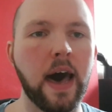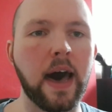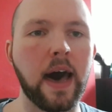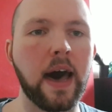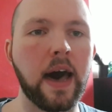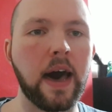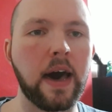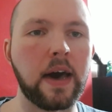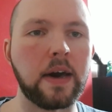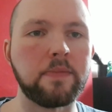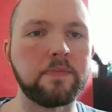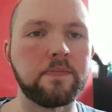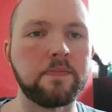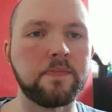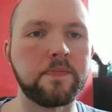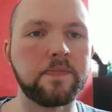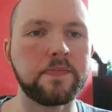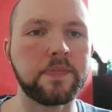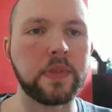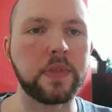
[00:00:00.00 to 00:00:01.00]

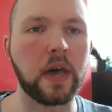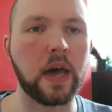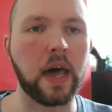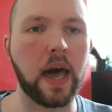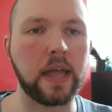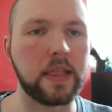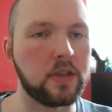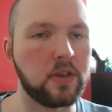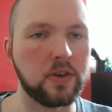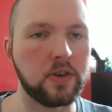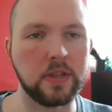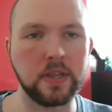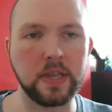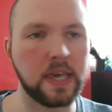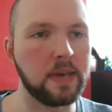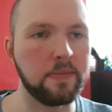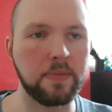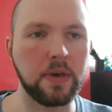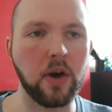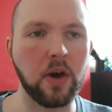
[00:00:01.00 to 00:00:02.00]
and you
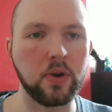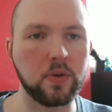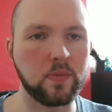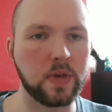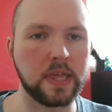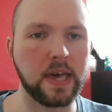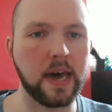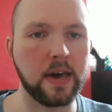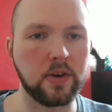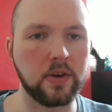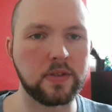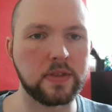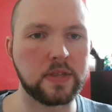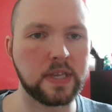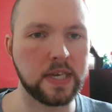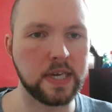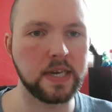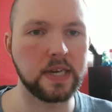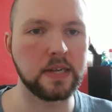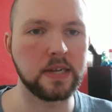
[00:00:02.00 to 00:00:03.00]
can keep going with that
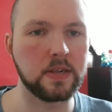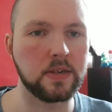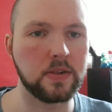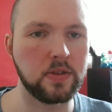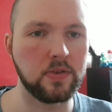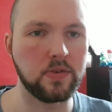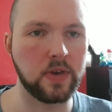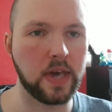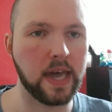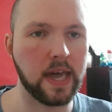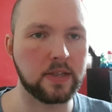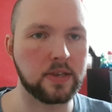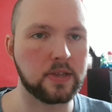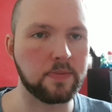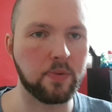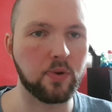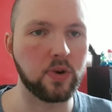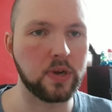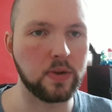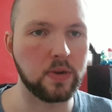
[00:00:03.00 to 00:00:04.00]
until you get
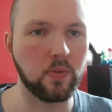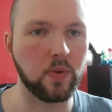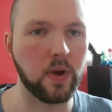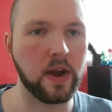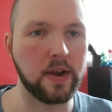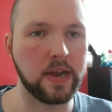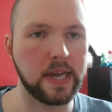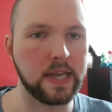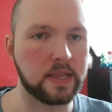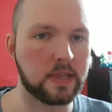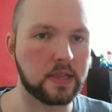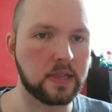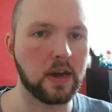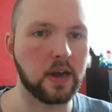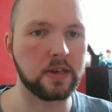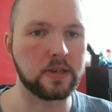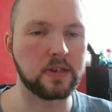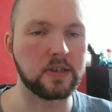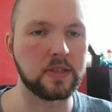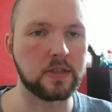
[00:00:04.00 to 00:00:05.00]
to the point where
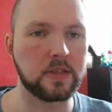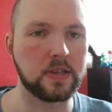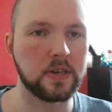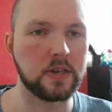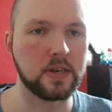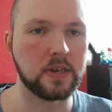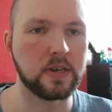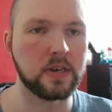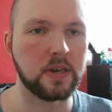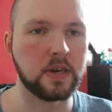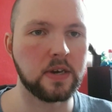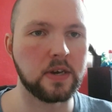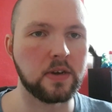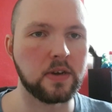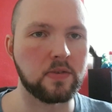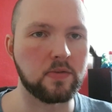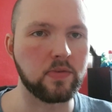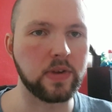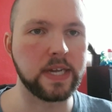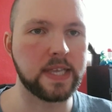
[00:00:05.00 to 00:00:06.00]
it doesn't
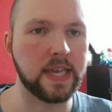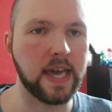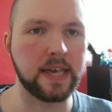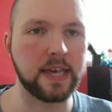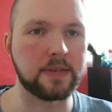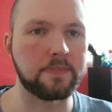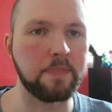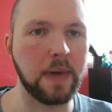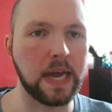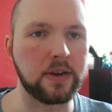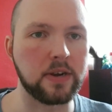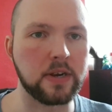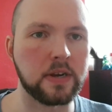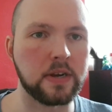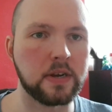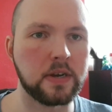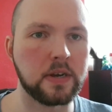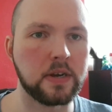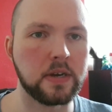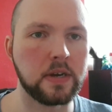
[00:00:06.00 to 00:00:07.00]
retest
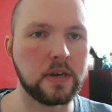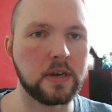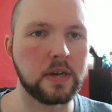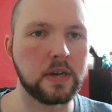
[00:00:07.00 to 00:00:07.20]
better.